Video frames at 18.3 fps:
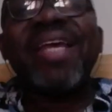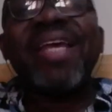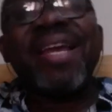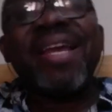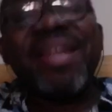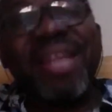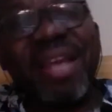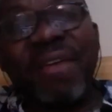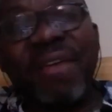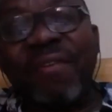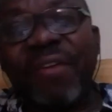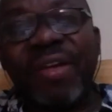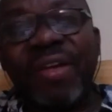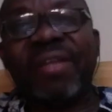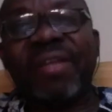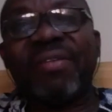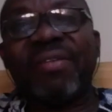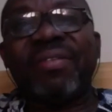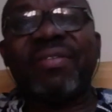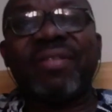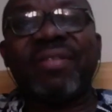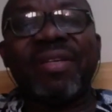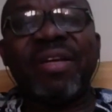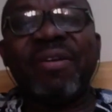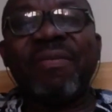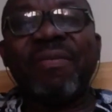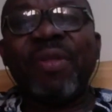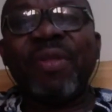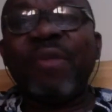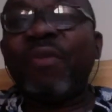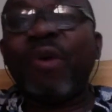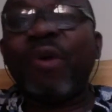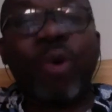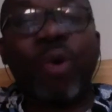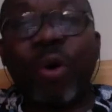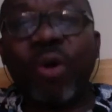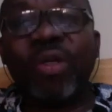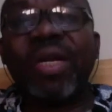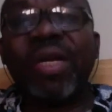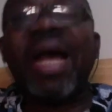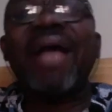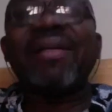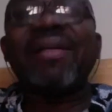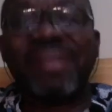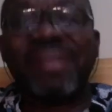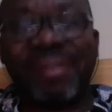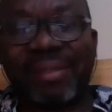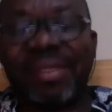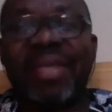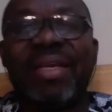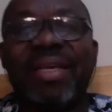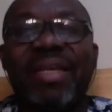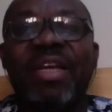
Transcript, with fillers: any evidence for God, as they say.